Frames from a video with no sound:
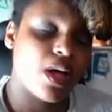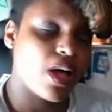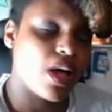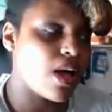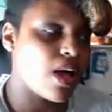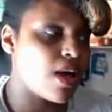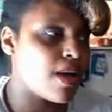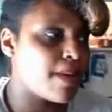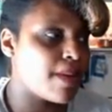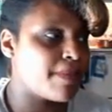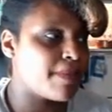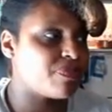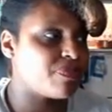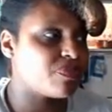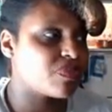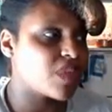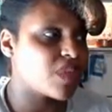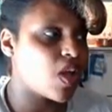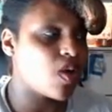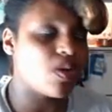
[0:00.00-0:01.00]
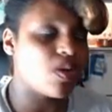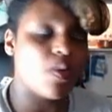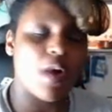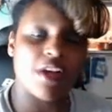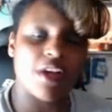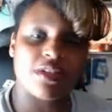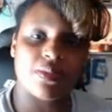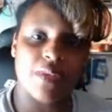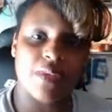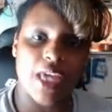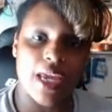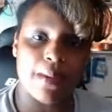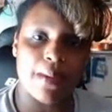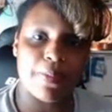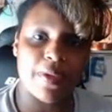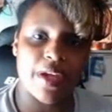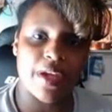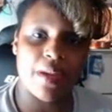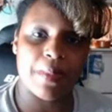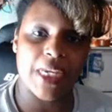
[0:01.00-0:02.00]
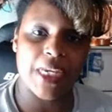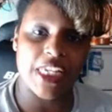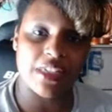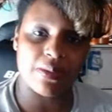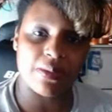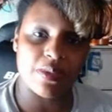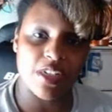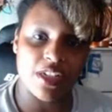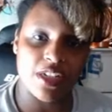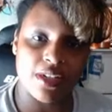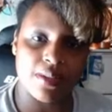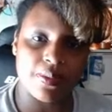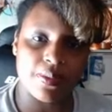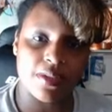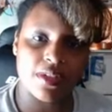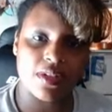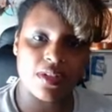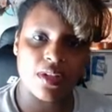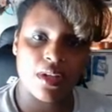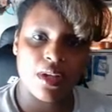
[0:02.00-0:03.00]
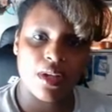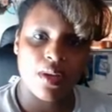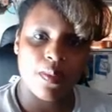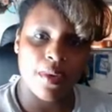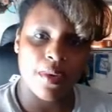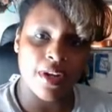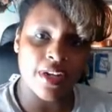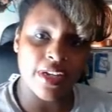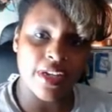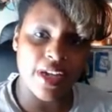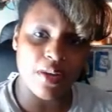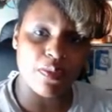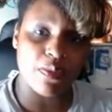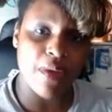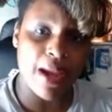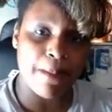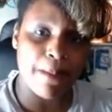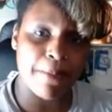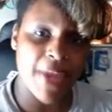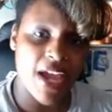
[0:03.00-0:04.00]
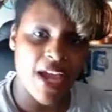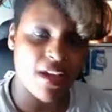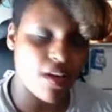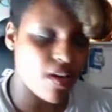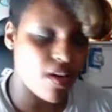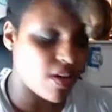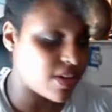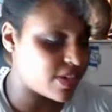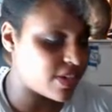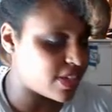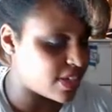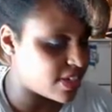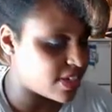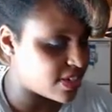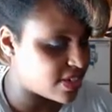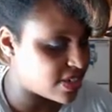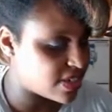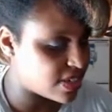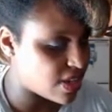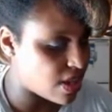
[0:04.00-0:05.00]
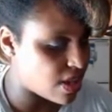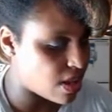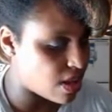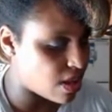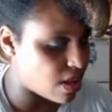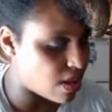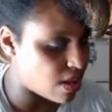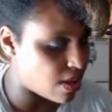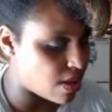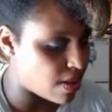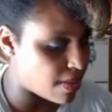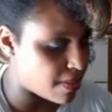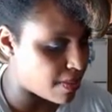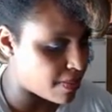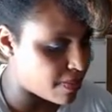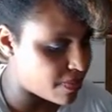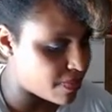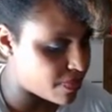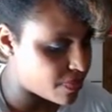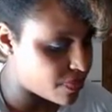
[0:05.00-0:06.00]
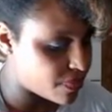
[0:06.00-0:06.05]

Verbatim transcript: Um, I'm gonna watch some gameplay. I'm gonna get some tips. We're gonna get right back on this. Um,